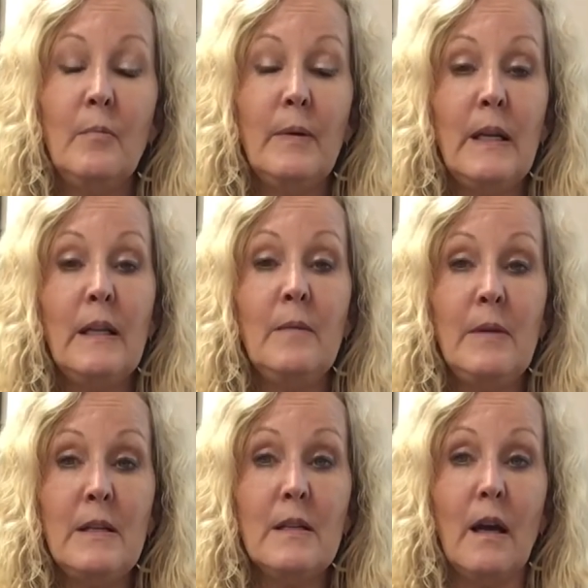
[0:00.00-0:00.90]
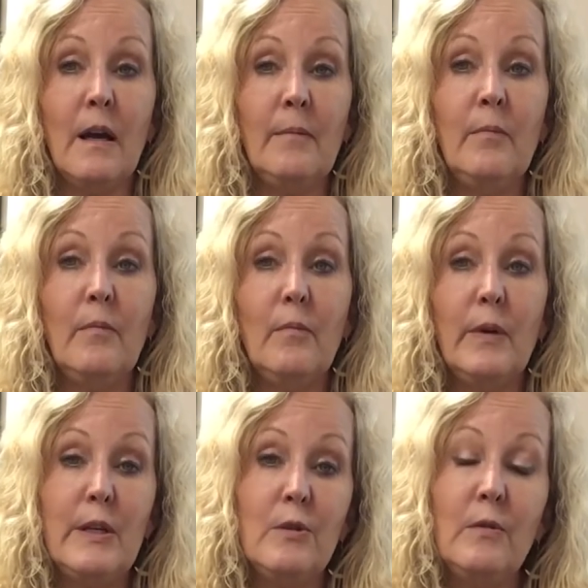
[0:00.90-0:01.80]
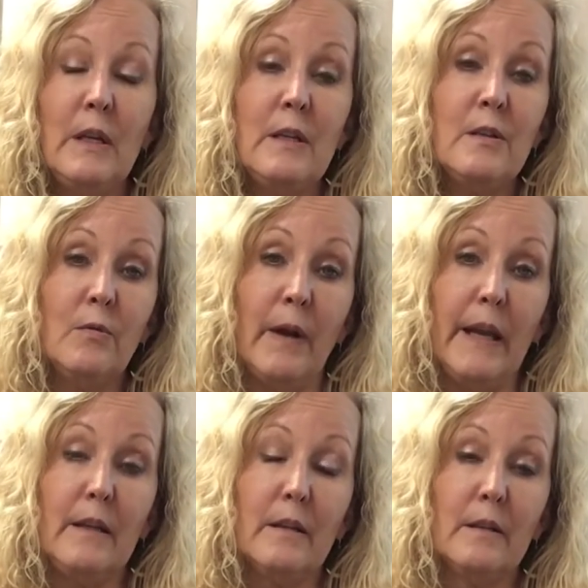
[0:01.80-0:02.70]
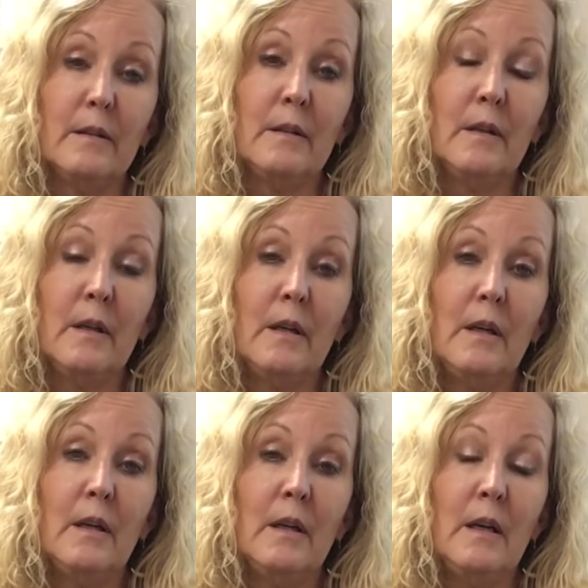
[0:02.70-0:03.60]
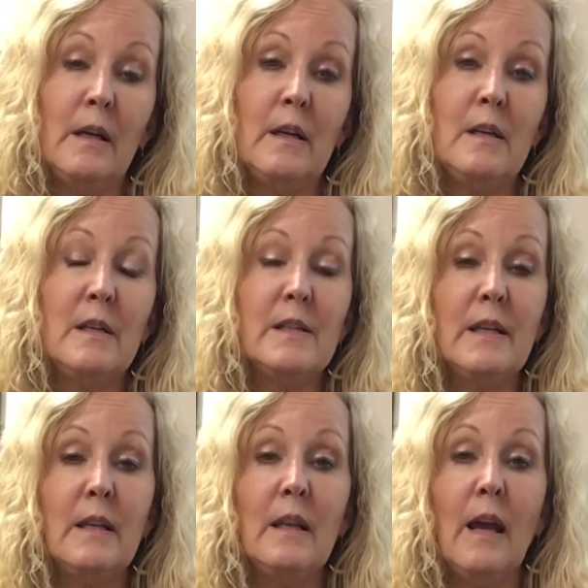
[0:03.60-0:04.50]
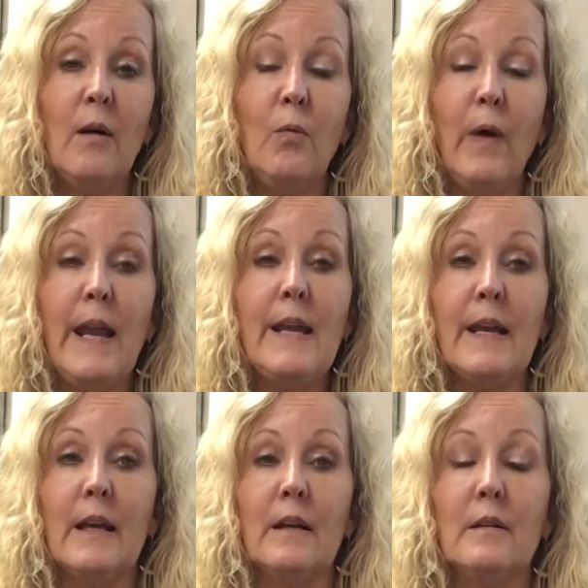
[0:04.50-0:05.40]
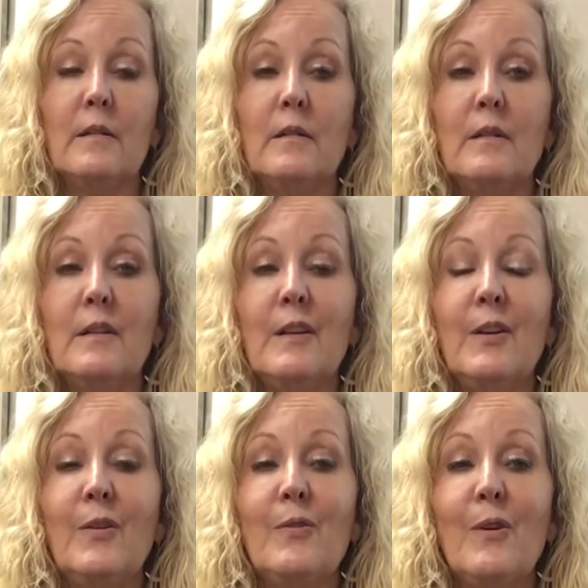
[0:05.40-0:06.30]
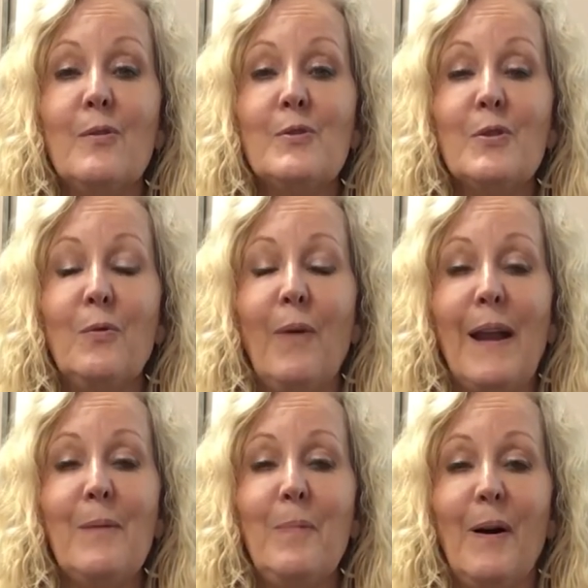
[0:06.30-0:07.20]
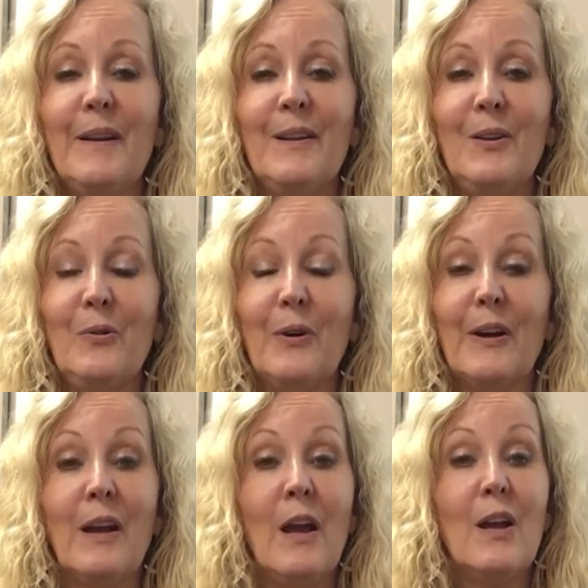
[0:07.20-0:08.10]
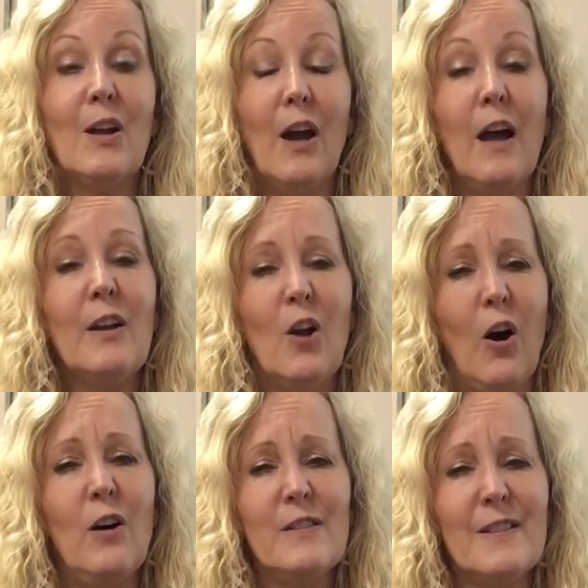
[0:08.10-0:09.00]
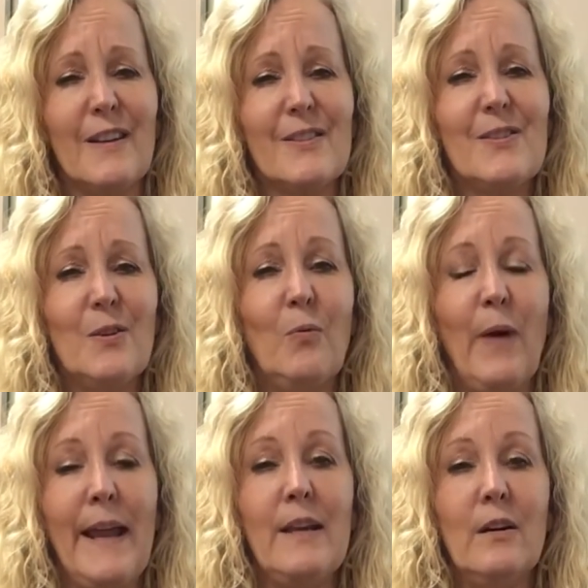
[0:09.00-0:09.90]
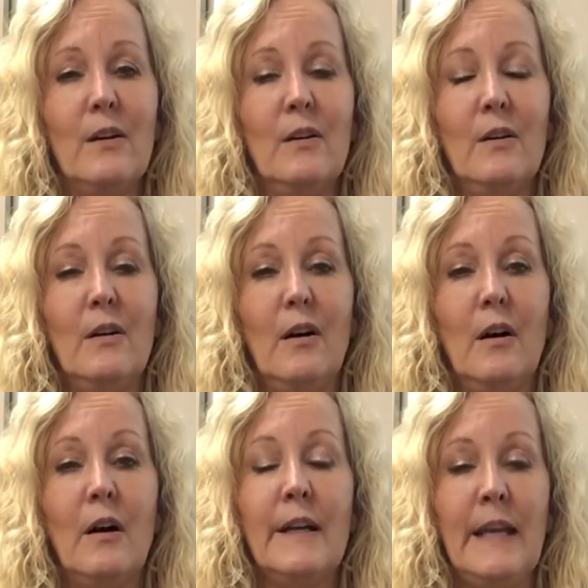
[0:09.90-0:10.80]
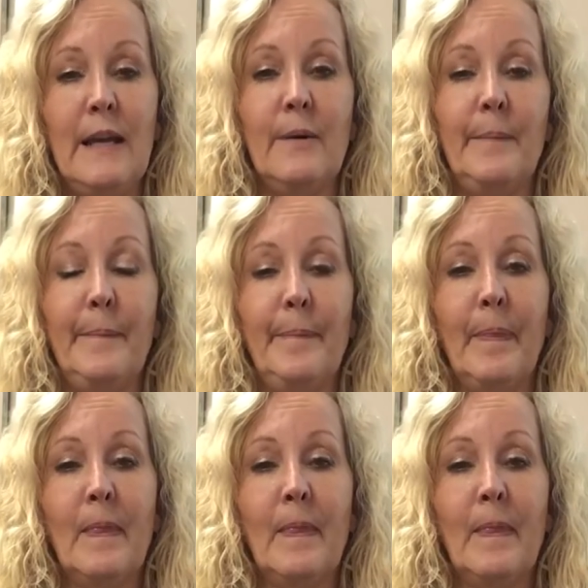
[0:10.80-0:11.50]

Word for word: But in the meantime, we do need to wait. And it is in that waiting, you know, those who wait upon the Lord. God calls us to wait on Him.